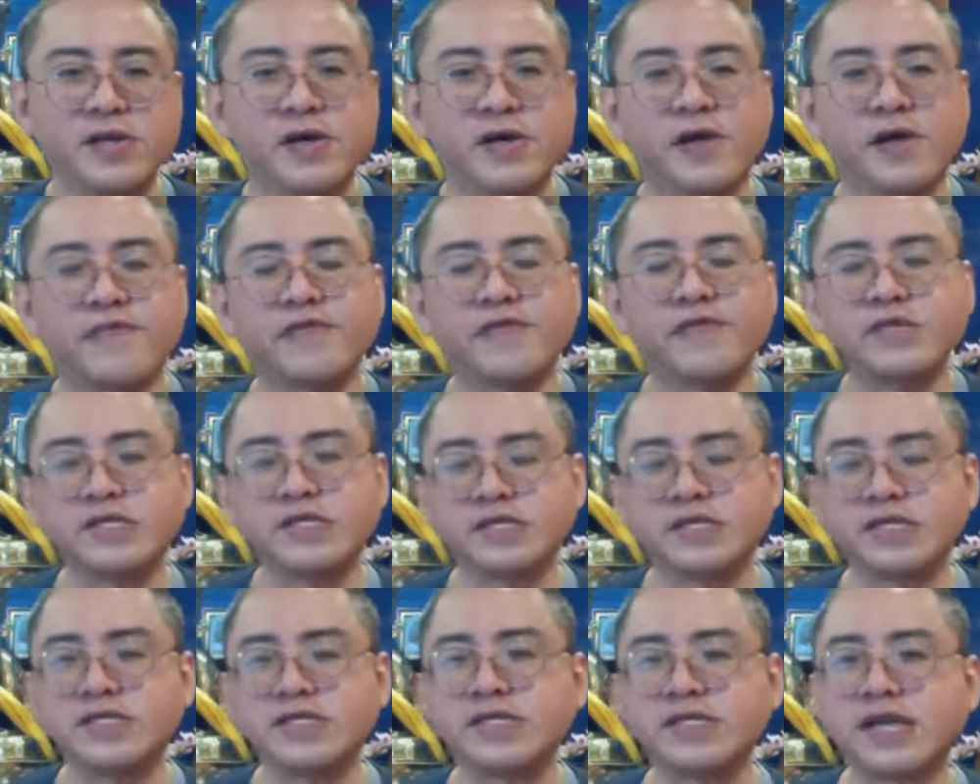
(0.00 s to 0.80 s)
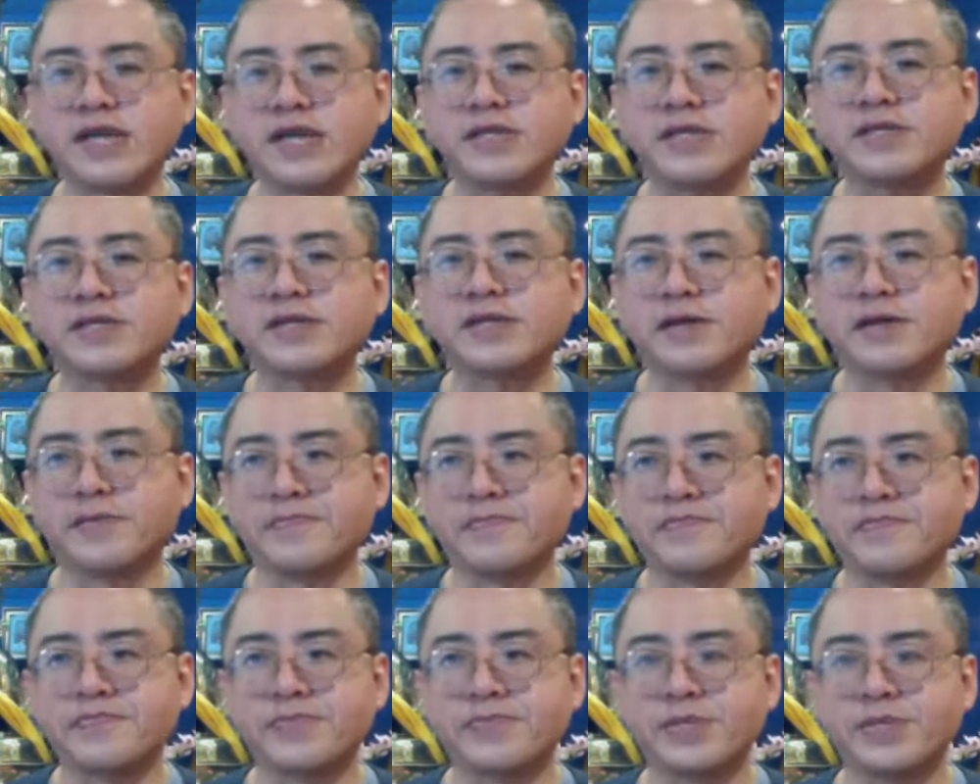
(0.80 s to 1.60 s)
Of course, in this case,
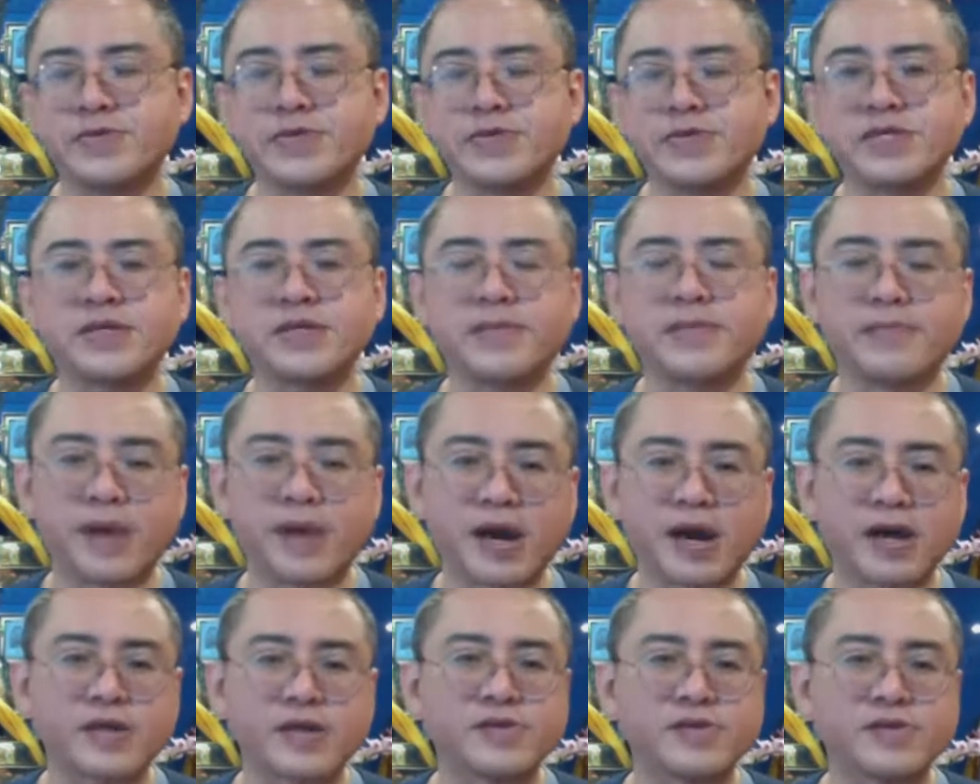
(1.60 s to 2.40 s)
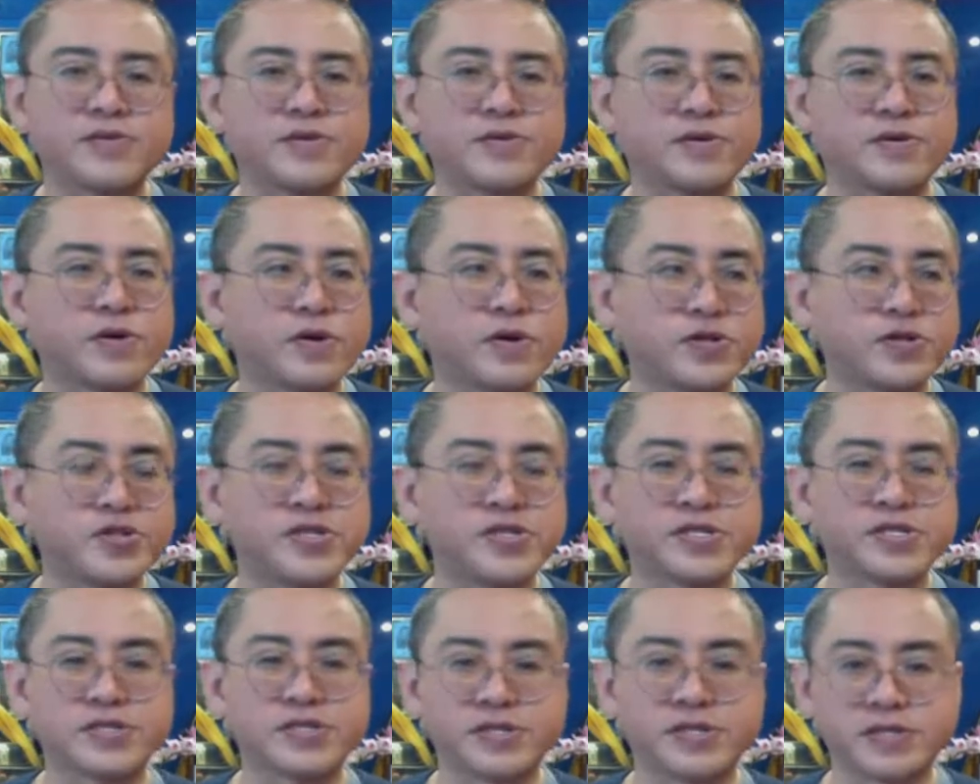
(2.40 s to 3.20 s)
using the mind or
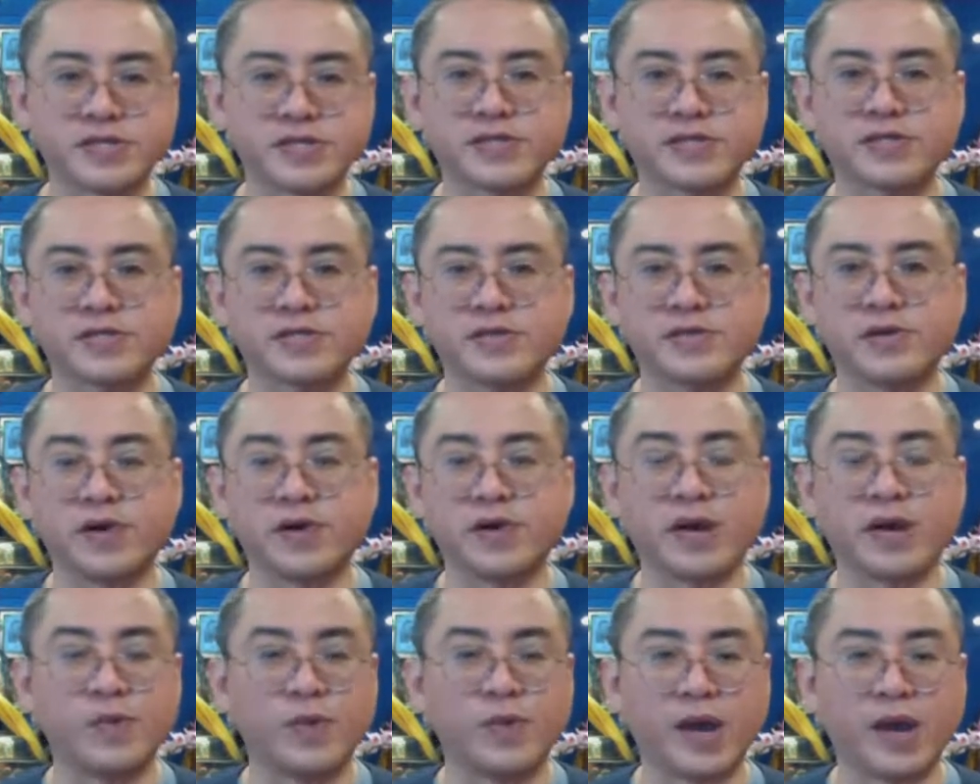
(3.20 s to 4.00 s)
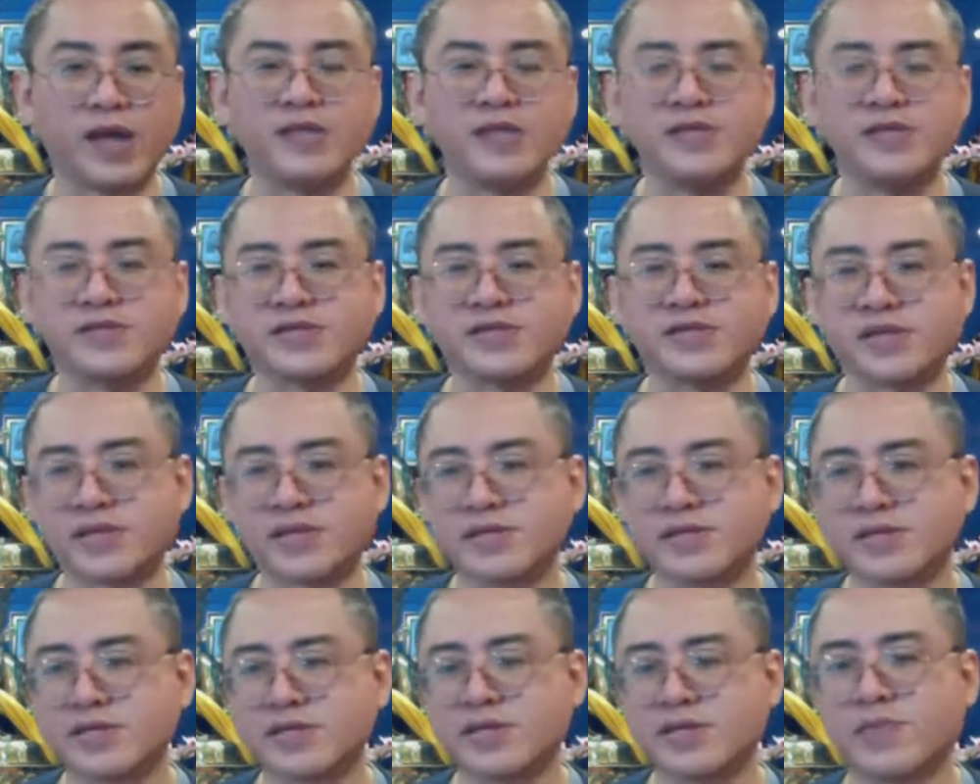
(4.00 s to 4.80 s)
consciousness or awareness
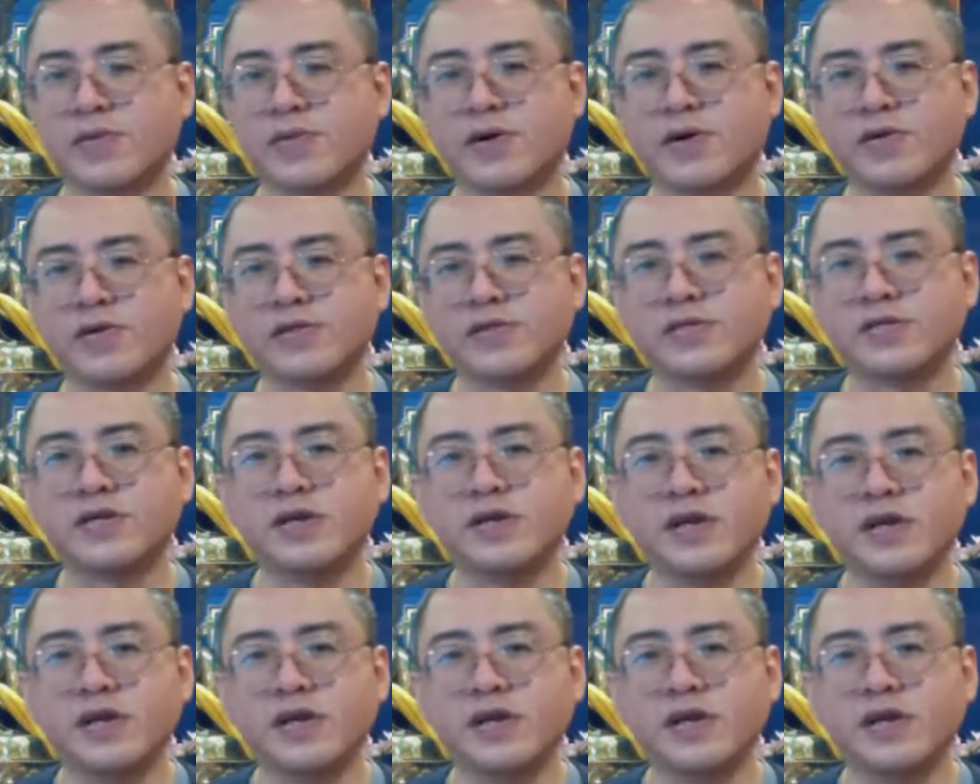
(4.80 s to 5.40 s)
as the support